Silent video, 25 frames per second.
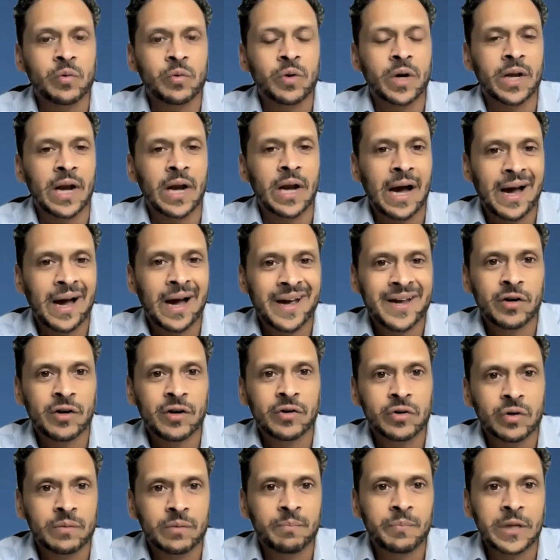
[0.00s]
you can hire
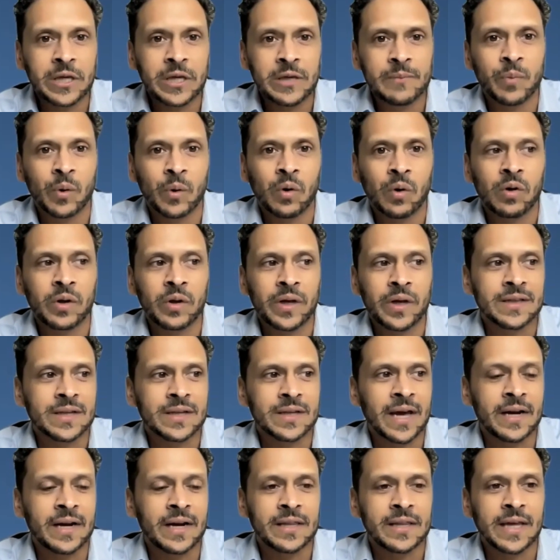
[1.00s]
good people
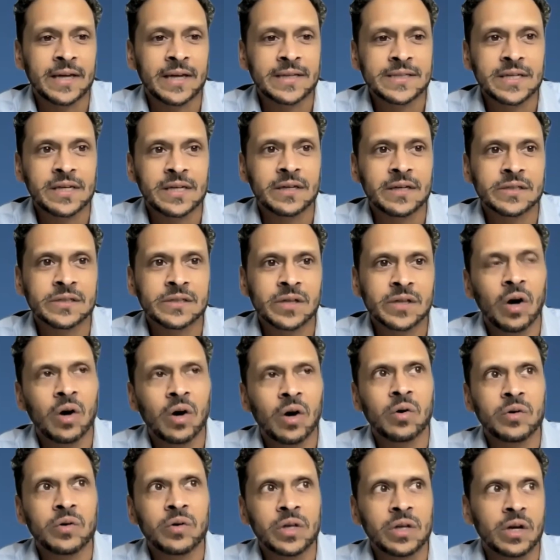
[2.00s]
and kind of the idea is,
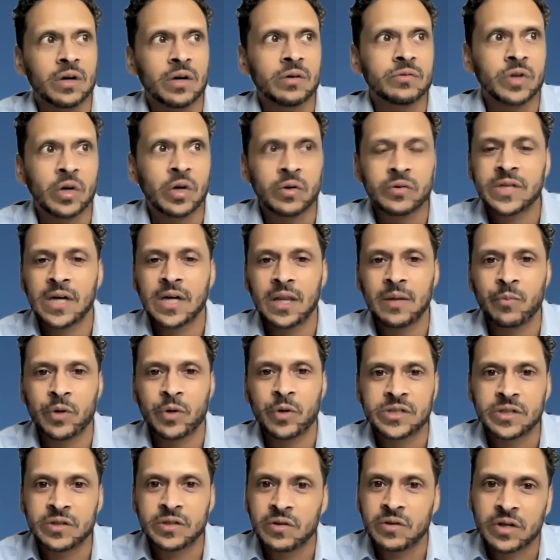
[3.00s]
oh, don't tell them
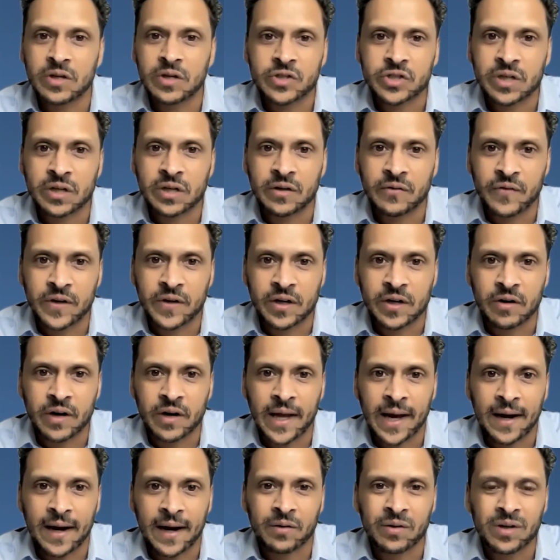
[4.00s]
what to do. They're just going to figure
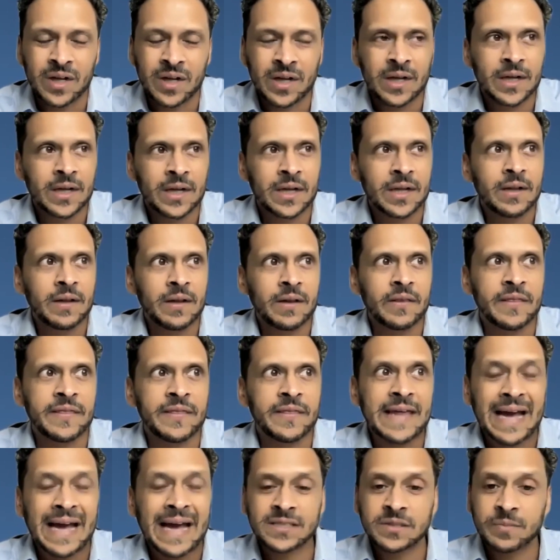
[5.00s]
it out.
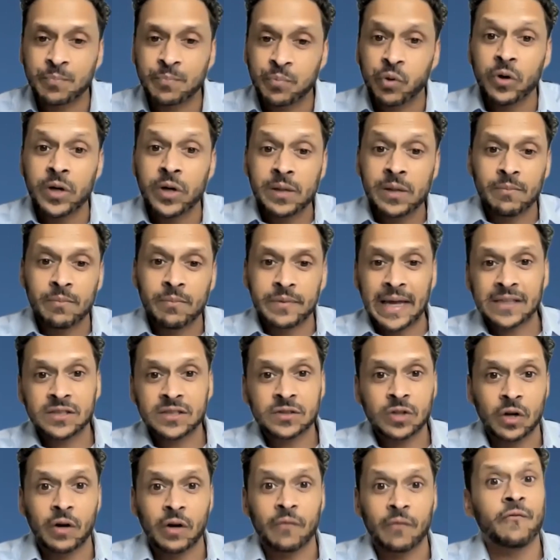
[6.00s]
That's
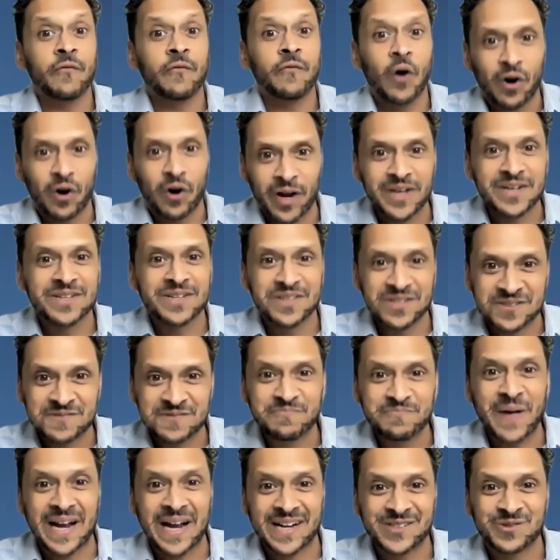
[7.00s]
on a far end of the
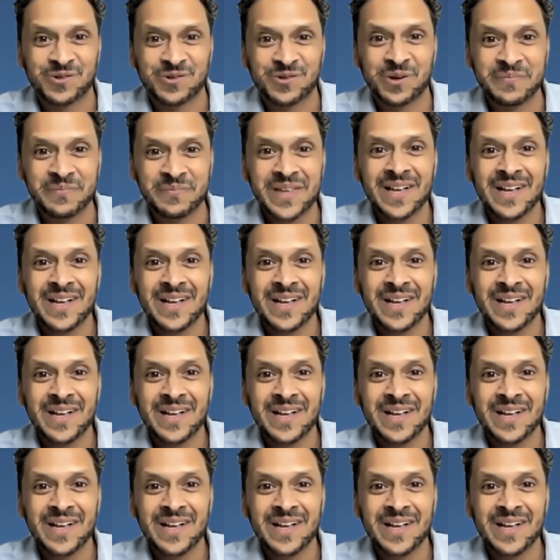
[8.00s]
spectrum.